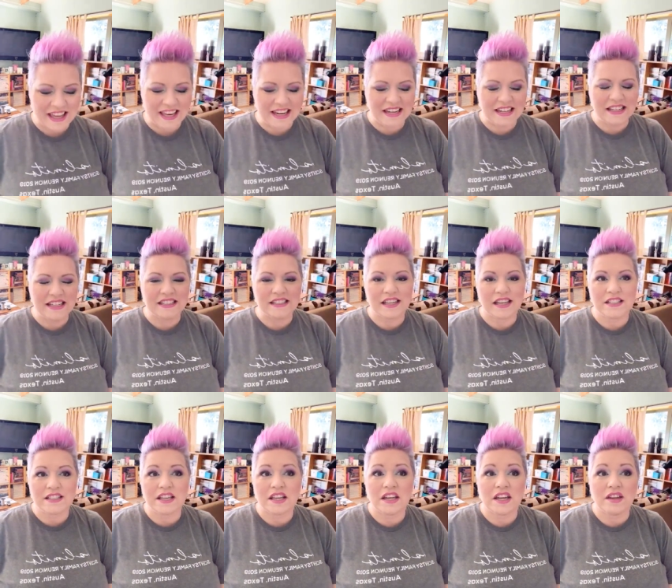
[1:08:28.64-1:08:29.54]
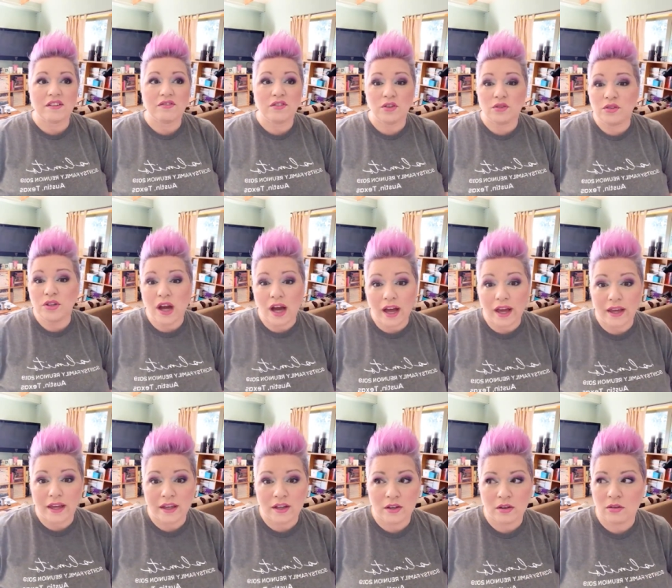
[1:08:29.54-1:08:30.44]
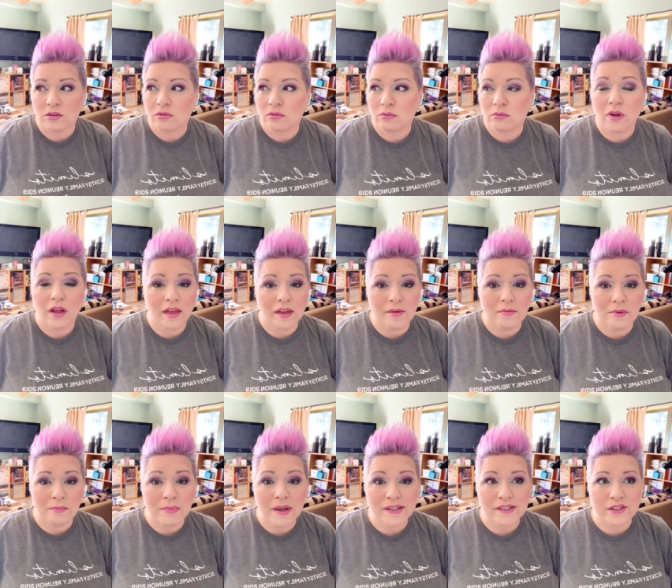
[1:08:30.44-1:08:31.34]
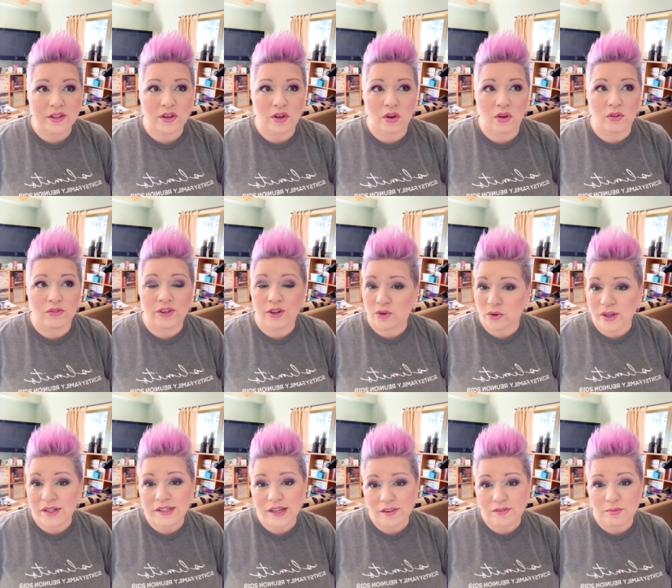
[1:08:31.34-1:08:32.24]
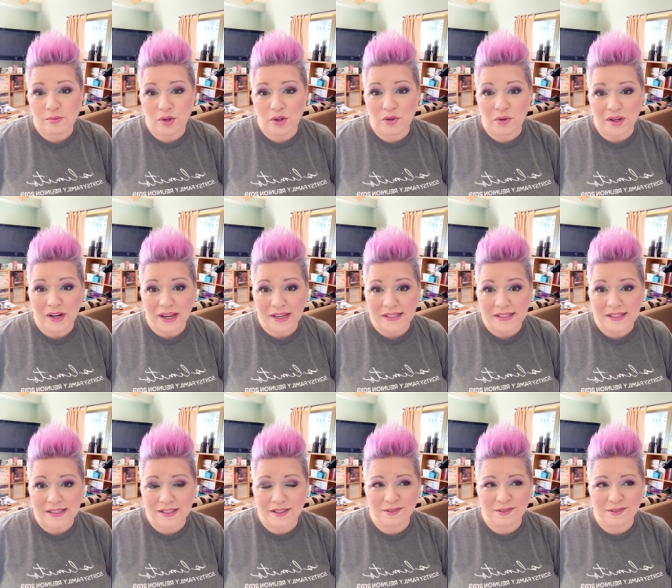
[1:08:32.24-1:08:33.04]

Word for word: and he's I said, "If you die while I'm in Mexico, they're going to have to put you on ice."